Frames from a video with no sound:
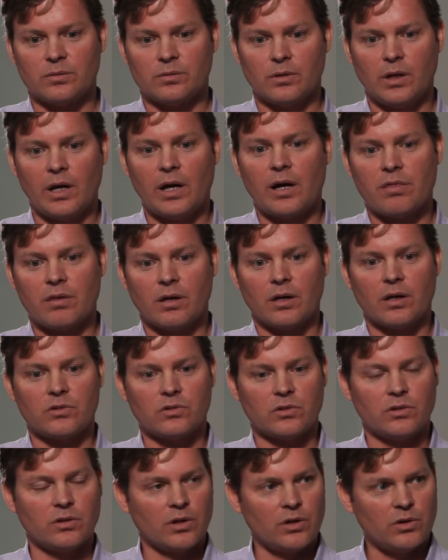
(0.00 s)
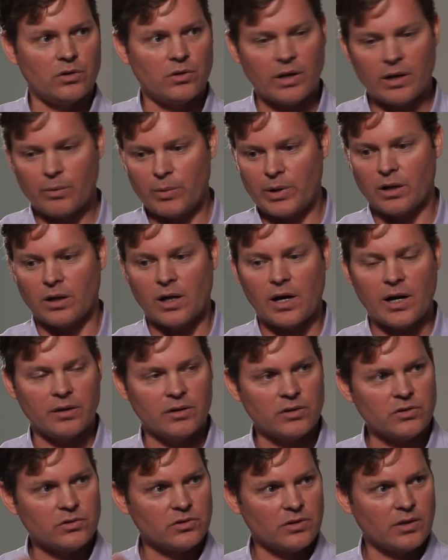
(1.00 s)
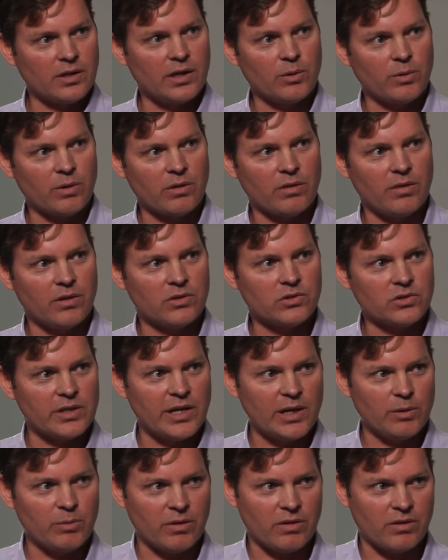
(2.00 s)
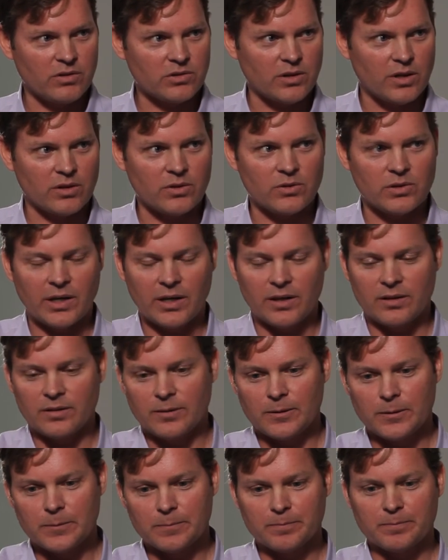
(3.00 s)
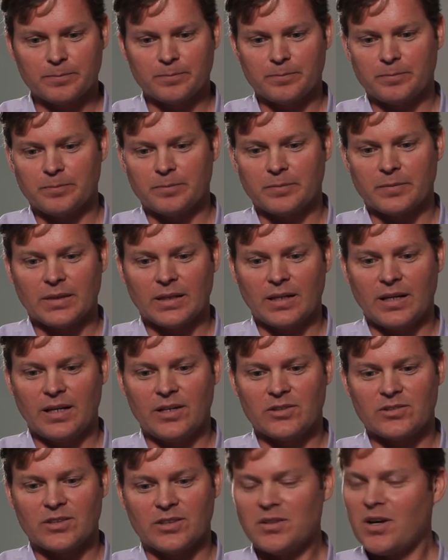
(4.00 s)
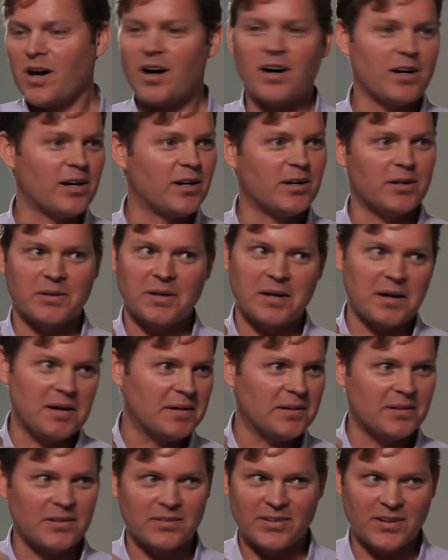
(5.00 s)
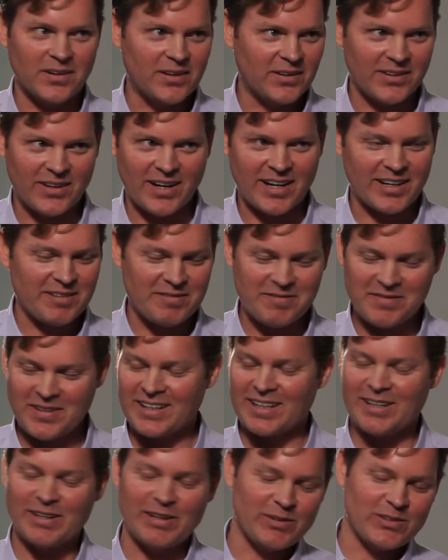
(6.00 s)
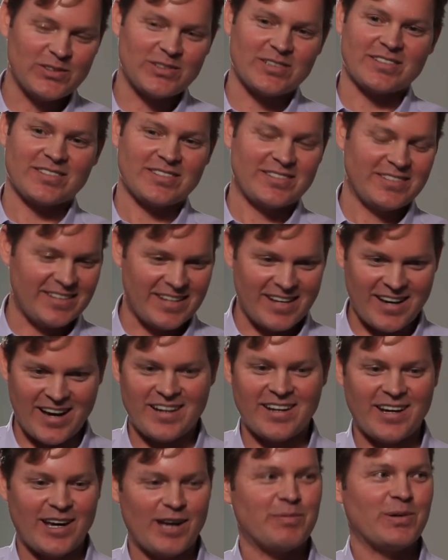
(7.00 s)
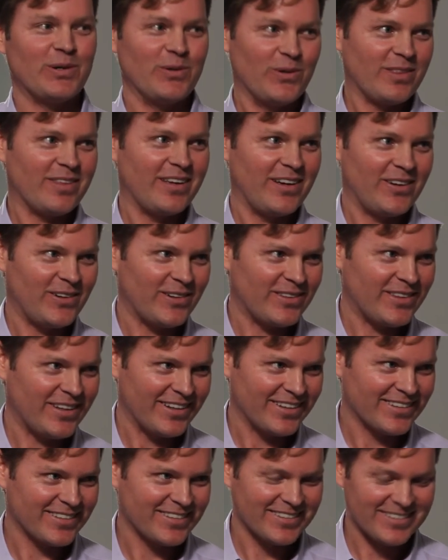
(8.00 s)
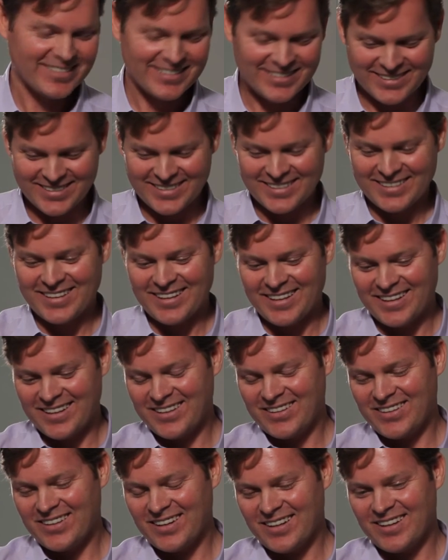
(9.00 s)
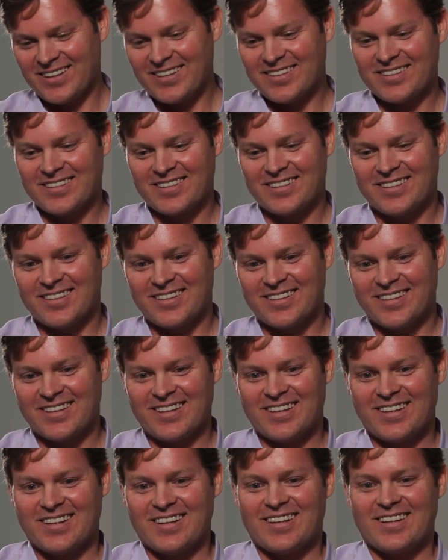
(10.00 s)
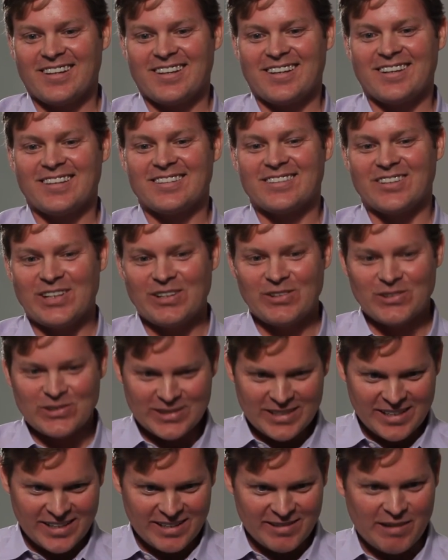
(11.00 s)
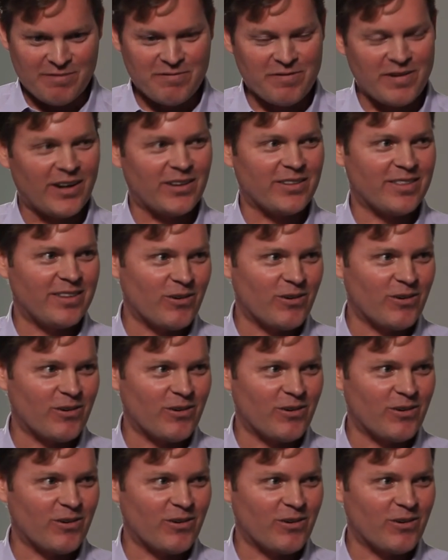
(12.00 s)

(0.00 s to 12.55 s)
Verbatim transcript: yeah, I think it's good that we align this thing with this date with this other date. And he said, no, no, no, no. I could feel, he was just not happy with that whole thing. And uh, so he was kind of, I felt the